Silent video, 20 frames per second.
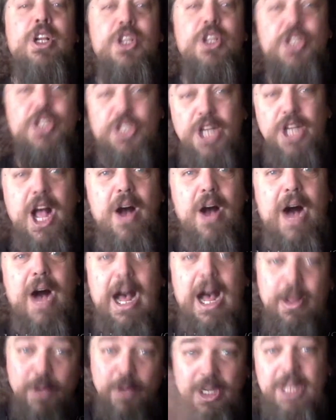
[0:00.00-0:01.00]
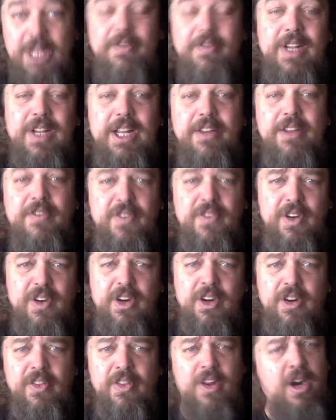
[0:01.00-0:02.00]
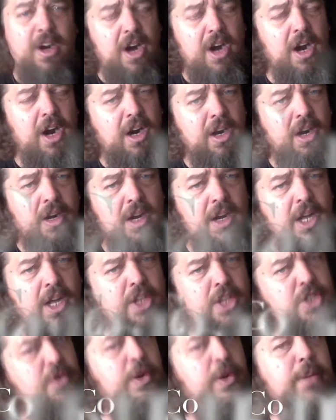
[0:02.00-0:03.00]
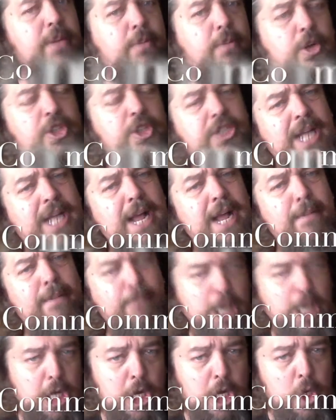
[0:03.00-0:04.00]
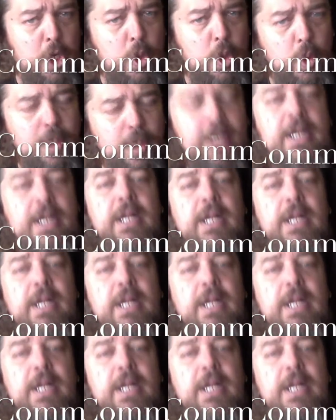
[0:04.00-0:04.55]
So I will leave a link for our Scream merch down below.